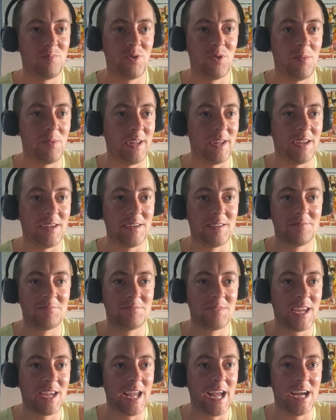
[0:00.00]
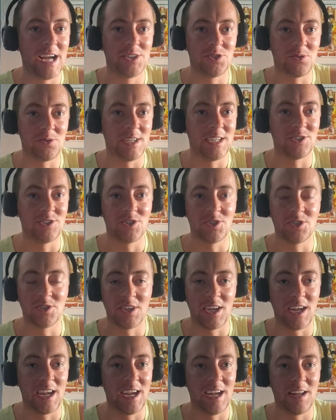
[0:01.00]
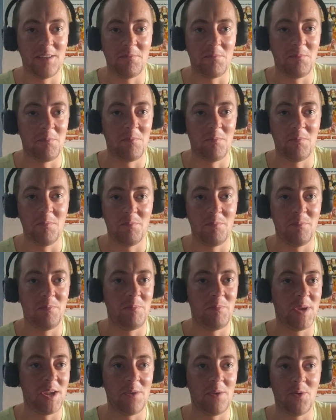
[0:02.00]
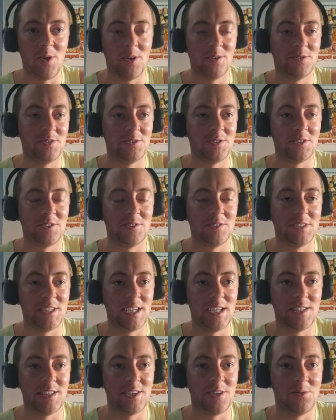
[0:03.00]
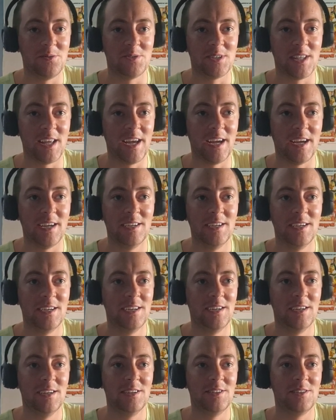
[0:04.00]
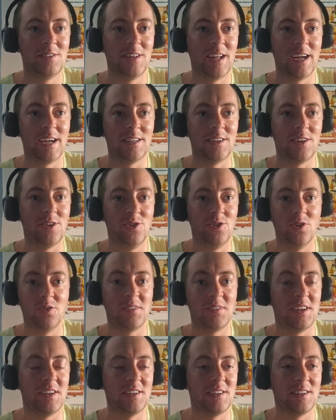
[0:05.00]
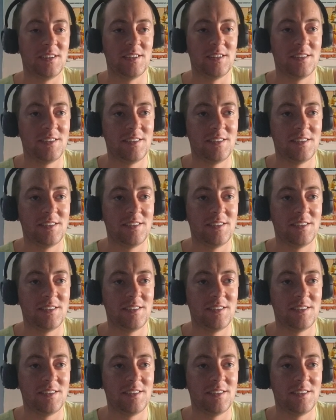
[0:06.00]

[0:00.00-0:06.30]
probably casually just singing B1s and C2s there, like they're nothing.